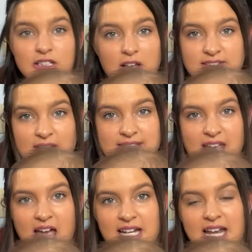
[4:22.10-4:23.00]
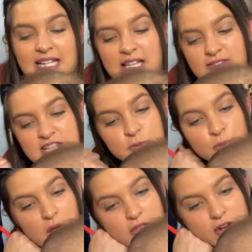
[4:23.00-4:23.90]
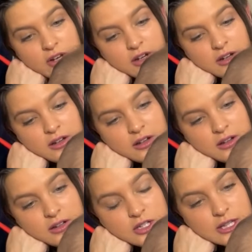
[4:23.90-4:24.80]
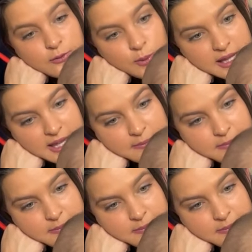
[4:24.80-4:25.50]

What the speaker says: loves outside and he loves his brother. Do you love William?